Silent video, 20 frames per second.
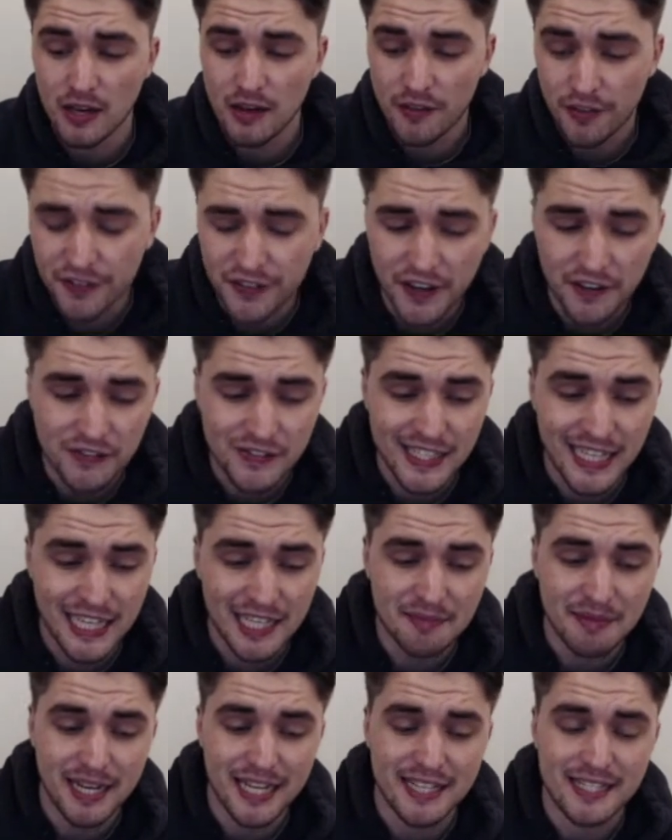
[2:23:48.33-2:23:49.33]

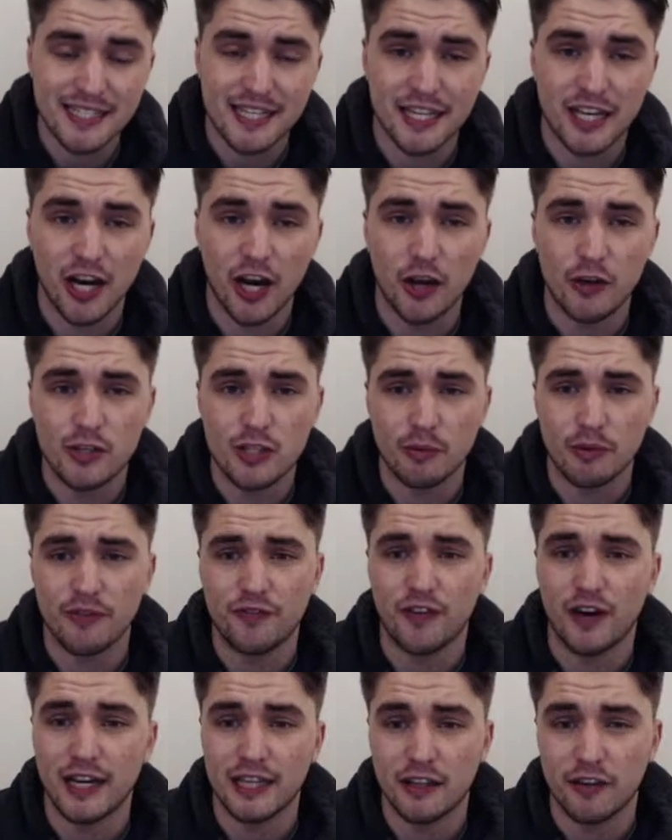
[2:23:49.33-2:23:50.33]
15 minutes to go till we
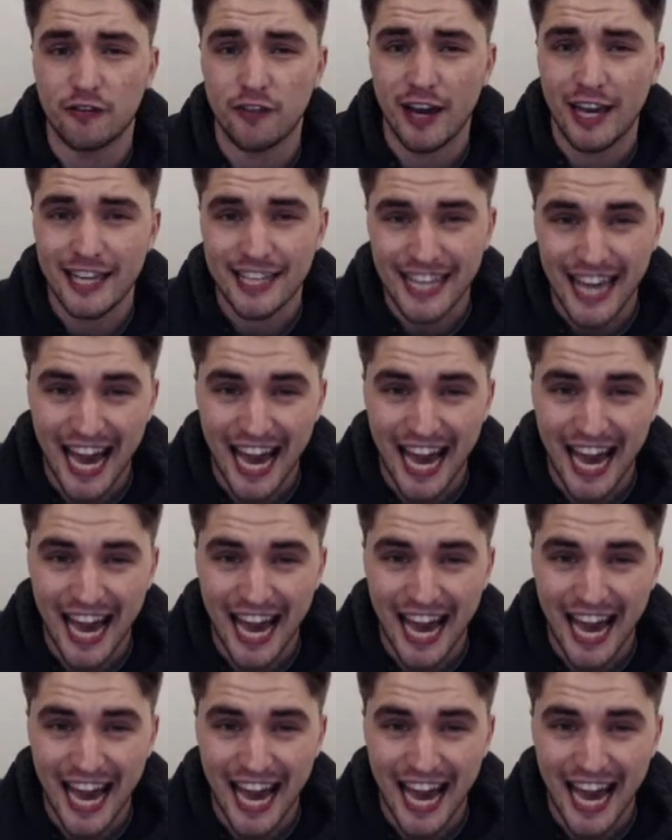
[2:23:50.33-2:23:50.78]
find the fate.